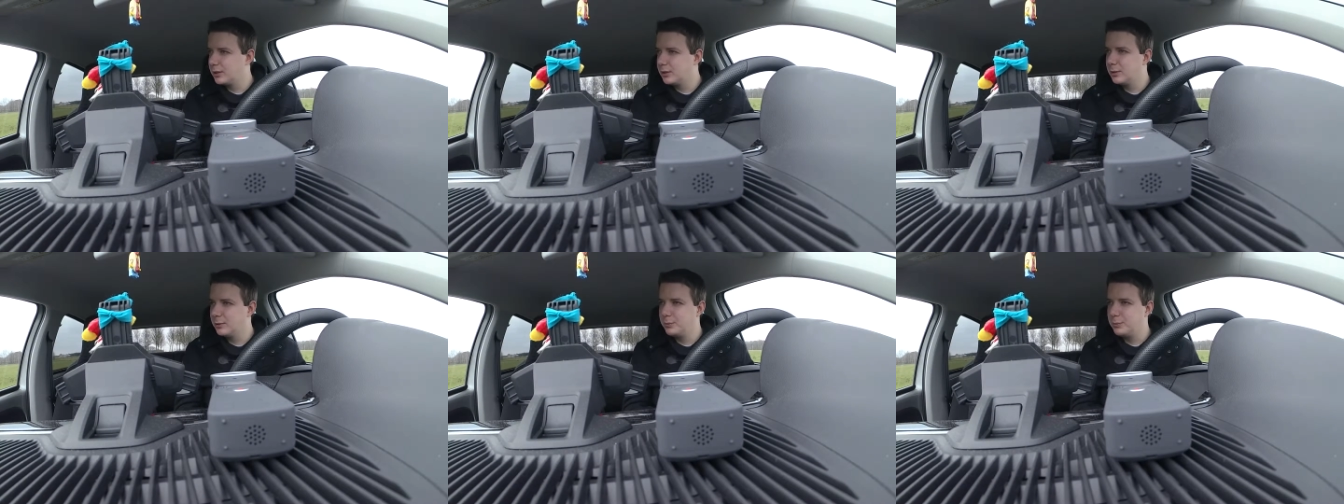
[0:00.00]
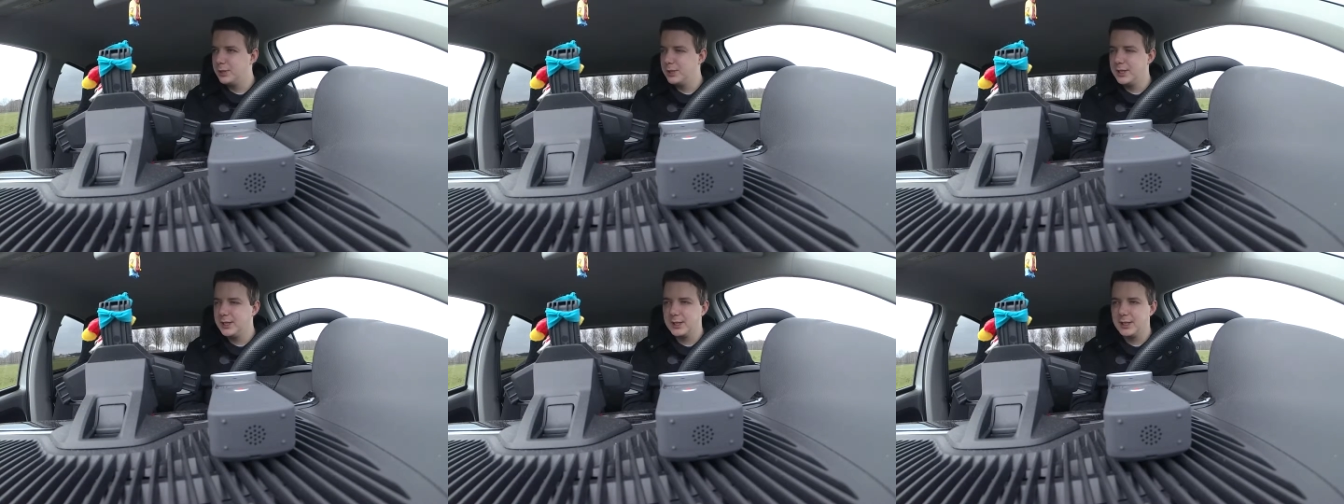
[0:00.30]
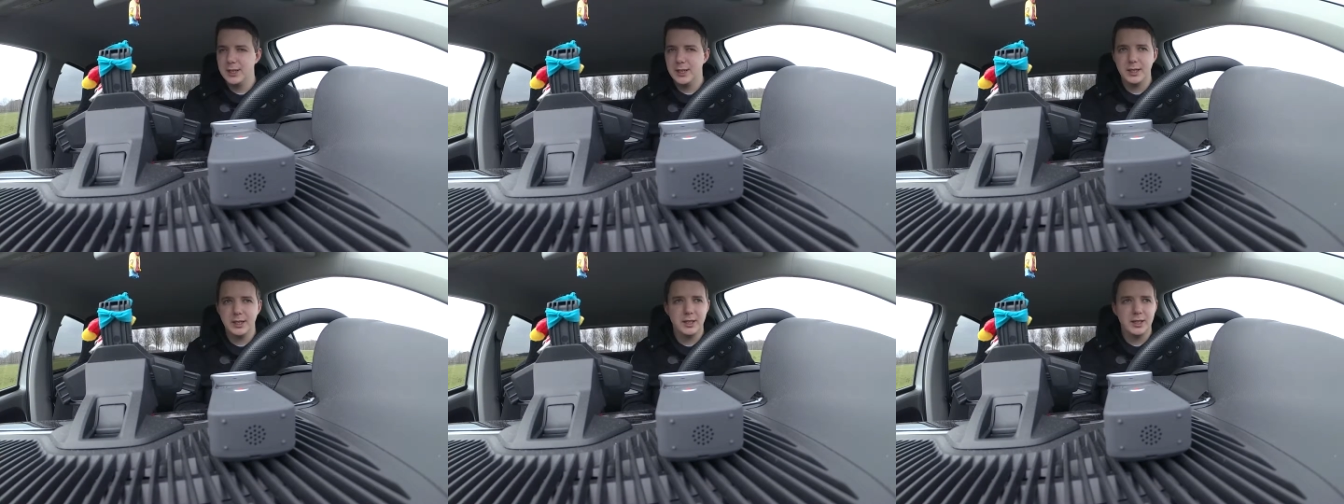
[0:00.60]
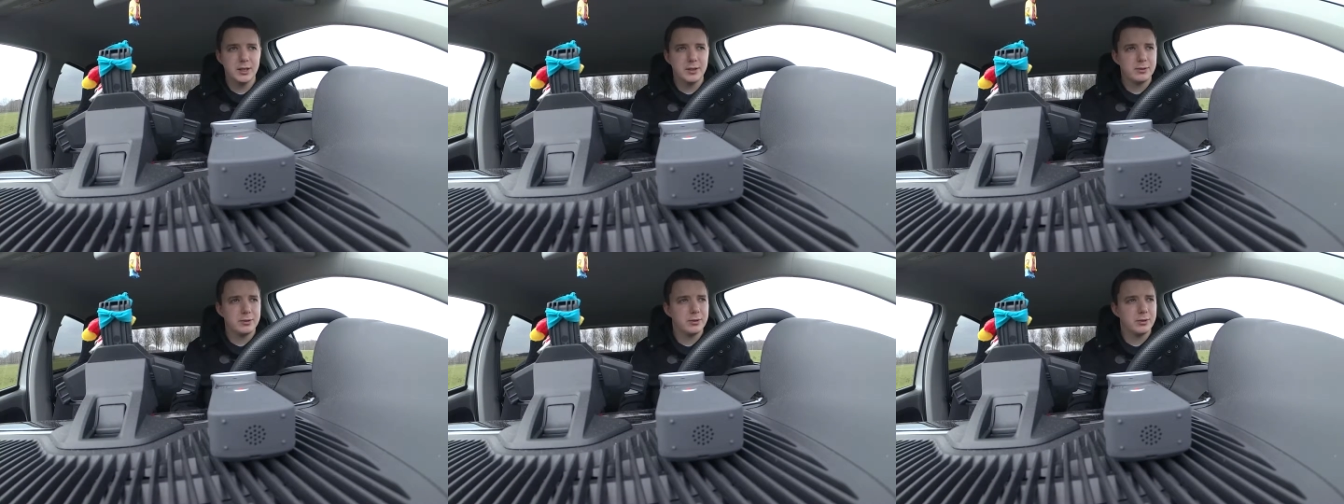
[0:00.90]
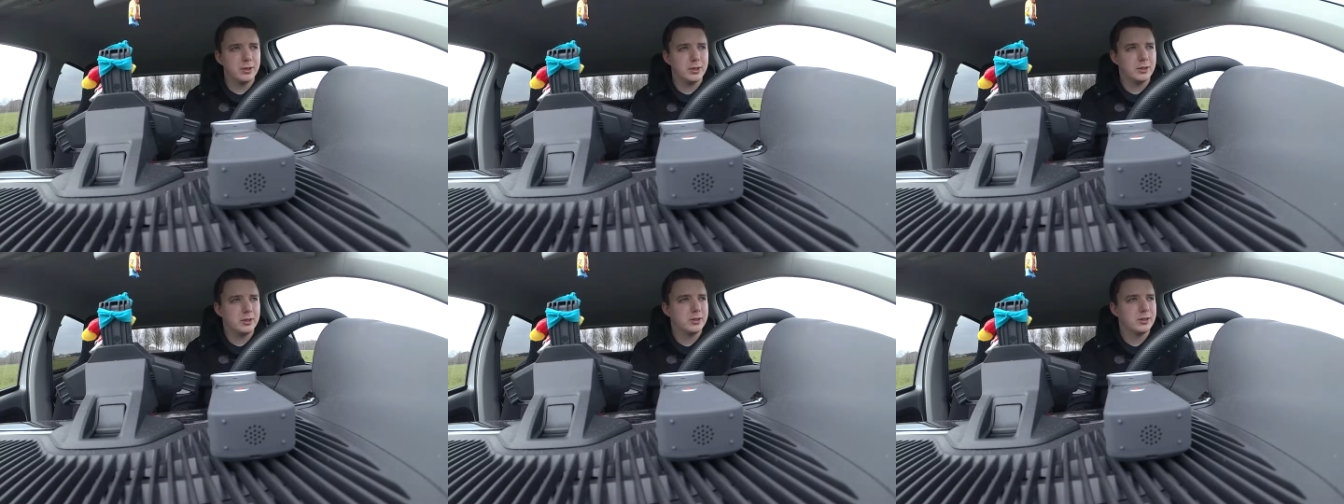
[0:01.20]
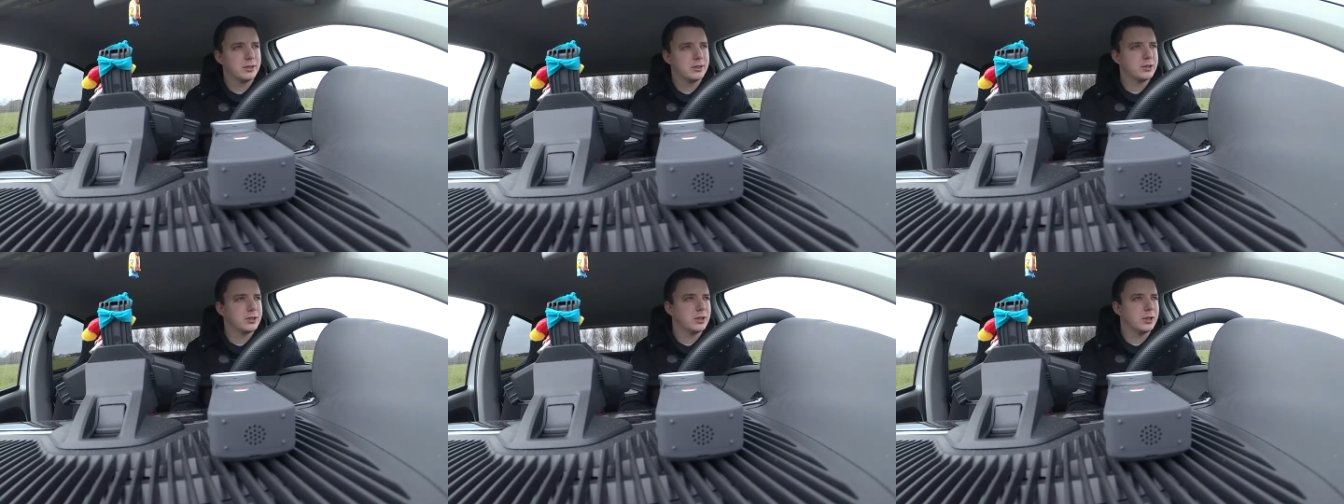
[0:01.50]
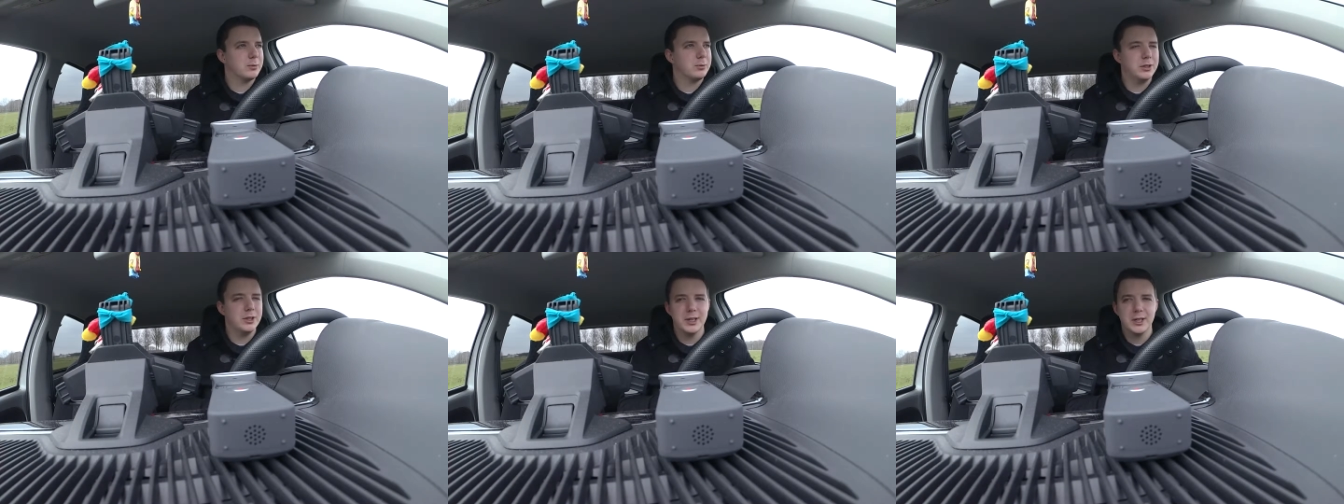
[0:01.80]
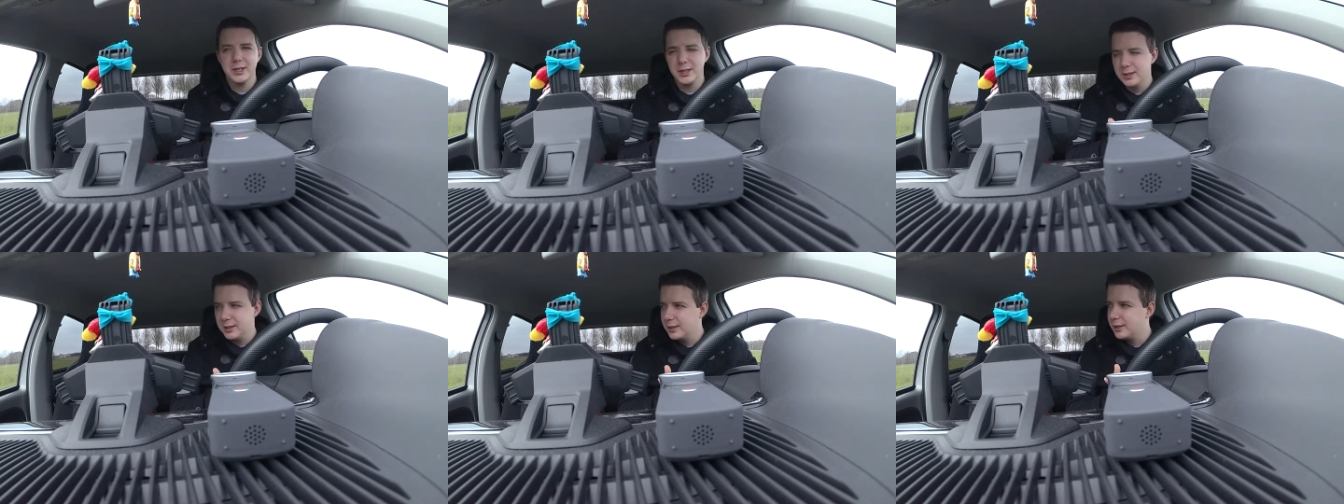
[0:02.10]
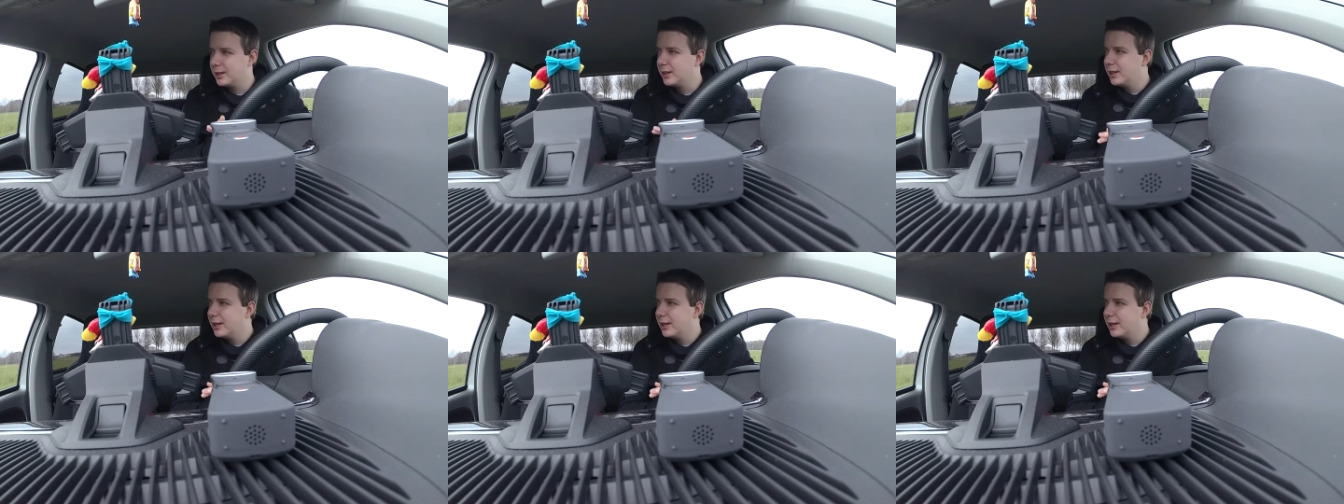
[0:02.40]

completely different subject.